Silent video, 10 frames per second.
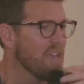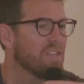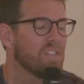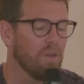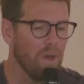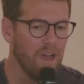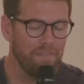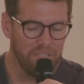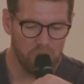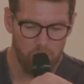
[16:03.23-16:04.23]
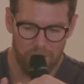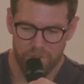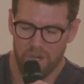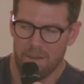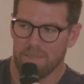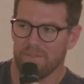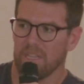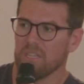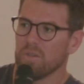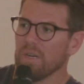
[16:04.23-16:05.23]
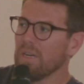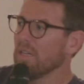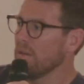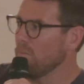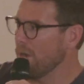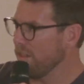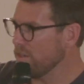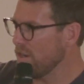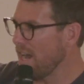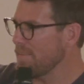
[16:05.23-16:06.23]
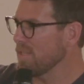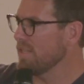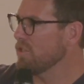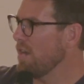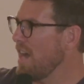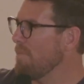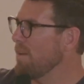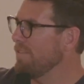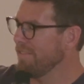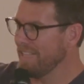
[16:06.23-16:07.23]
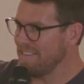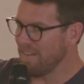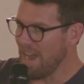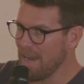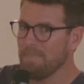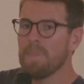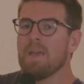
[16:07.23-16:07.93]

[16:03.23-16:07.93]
So of the 12 tribes of Israel, one of the tribes is the tribe of Levi.